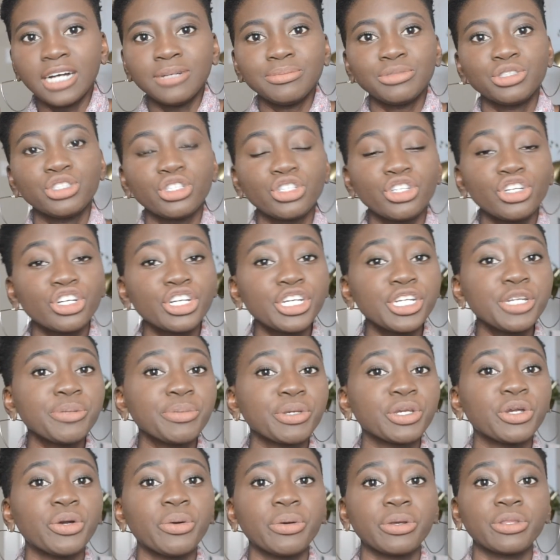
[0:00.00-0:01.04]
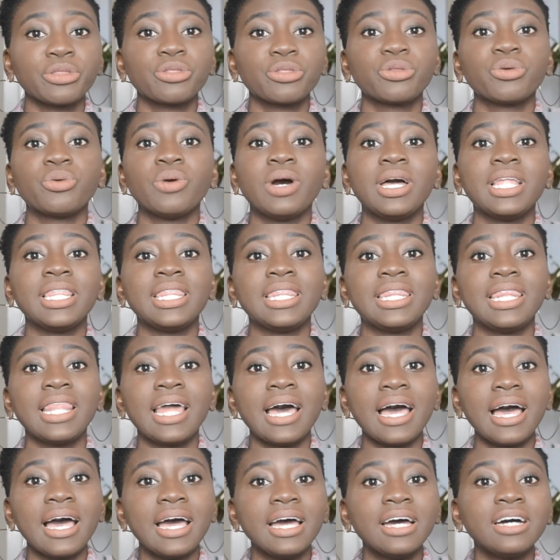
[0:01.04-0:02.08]
So you're going to be going through a
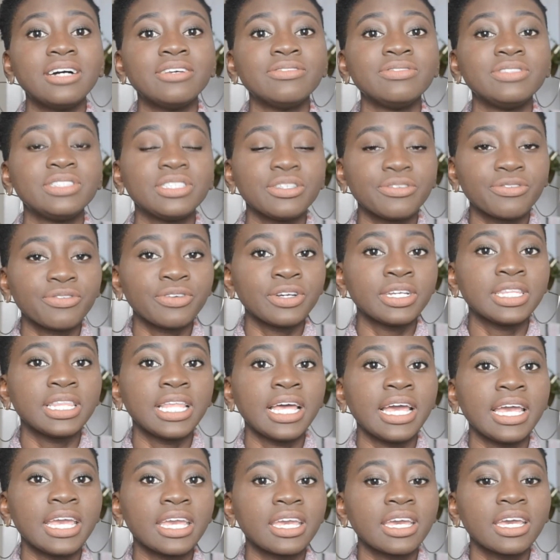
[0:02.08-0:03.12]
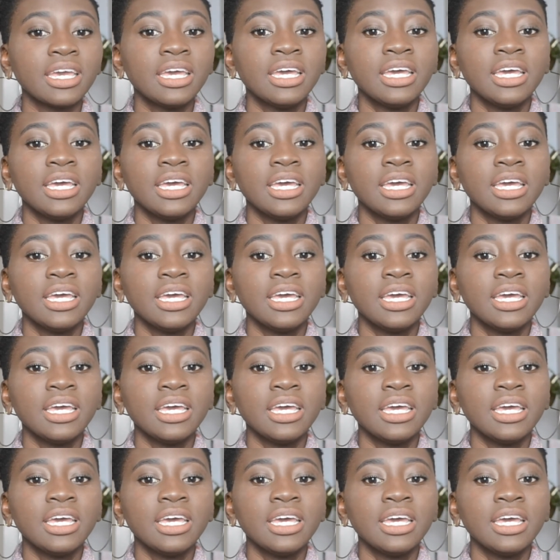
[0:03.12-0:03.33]
lot of different like